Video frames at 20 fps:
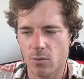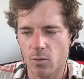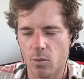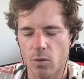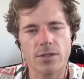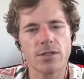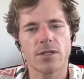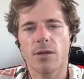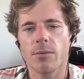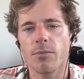
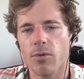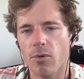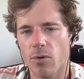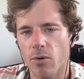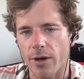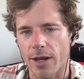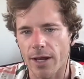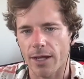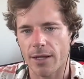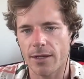What's the
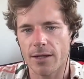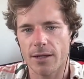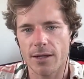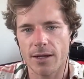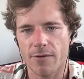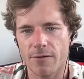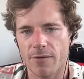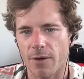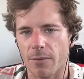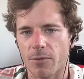point
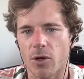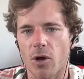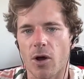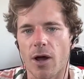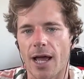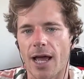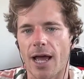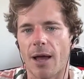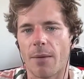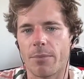if I'm
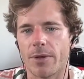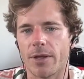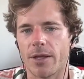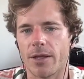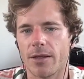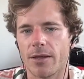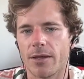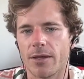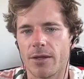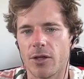not
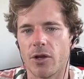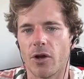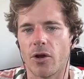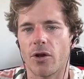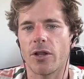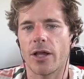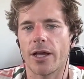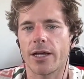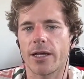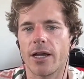happy? You
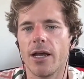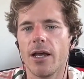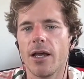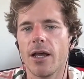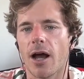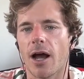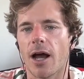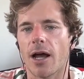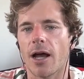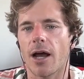know, like
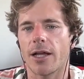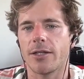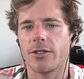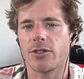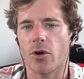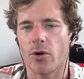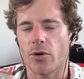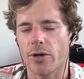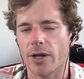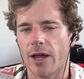I
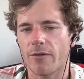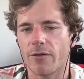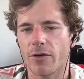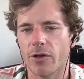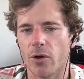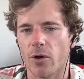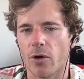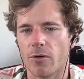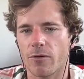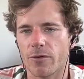don't have a
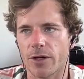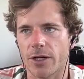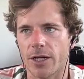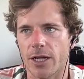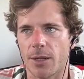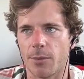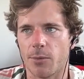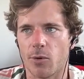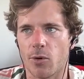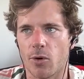girlfriend
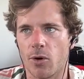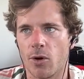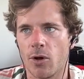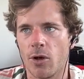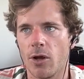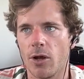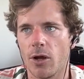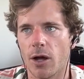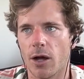anymore.